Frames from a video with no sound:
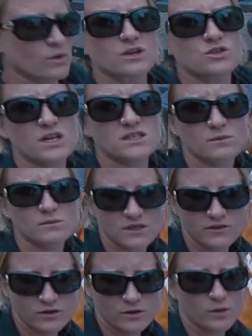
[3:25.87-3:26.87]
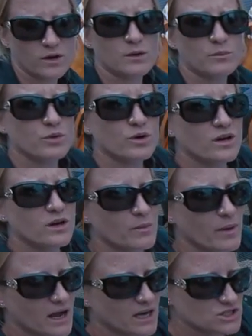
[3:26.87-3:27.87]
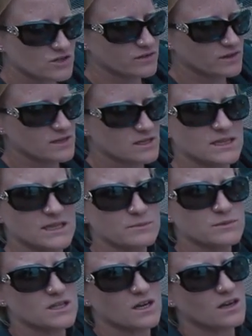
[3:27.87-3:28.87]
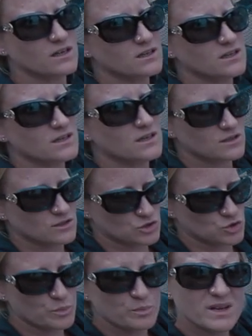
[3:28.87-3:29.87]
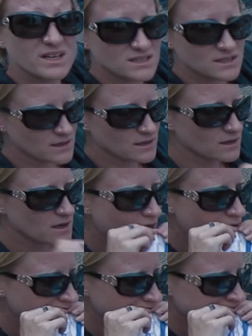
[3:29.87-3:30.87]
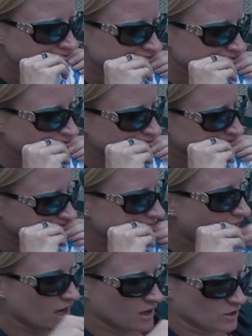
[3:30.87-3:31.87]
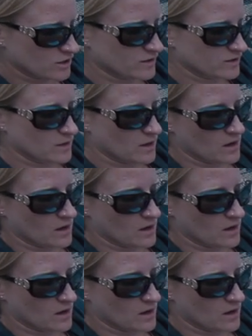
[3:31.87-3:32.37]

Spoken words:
we're going to try something different, and we're going to put a package of the Lipton onion soup mix in there. I heard it